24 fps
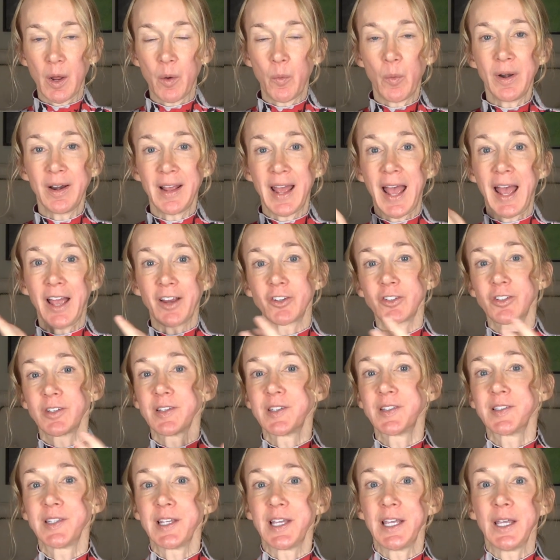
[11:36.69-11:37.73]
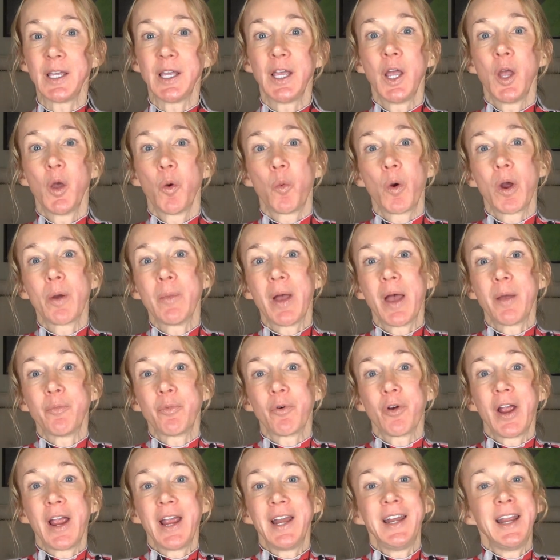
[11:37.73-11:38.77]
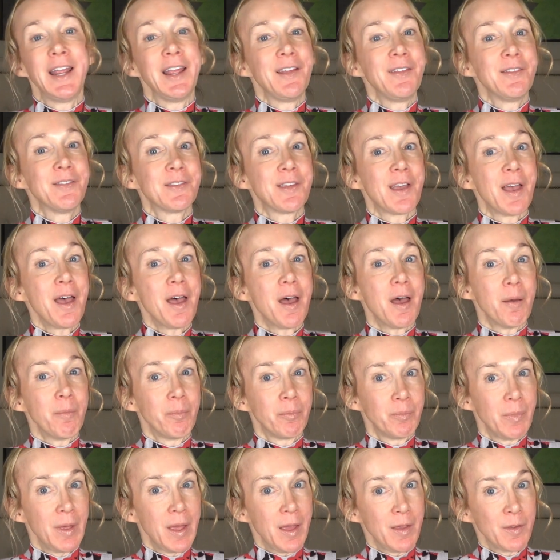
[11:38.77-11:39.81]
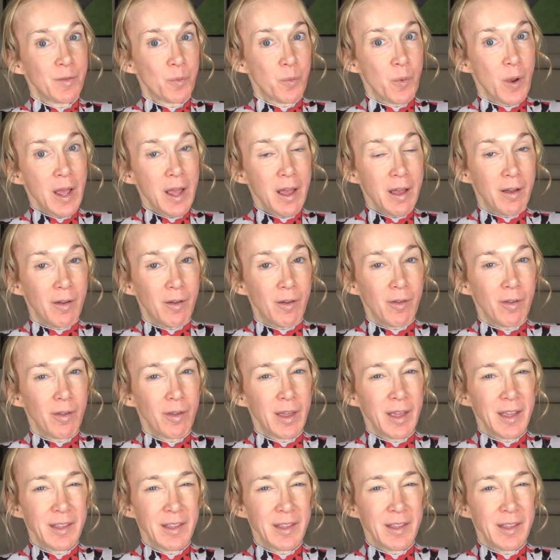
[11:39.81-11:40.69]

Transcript: I want to actually see where my brain ends up as well.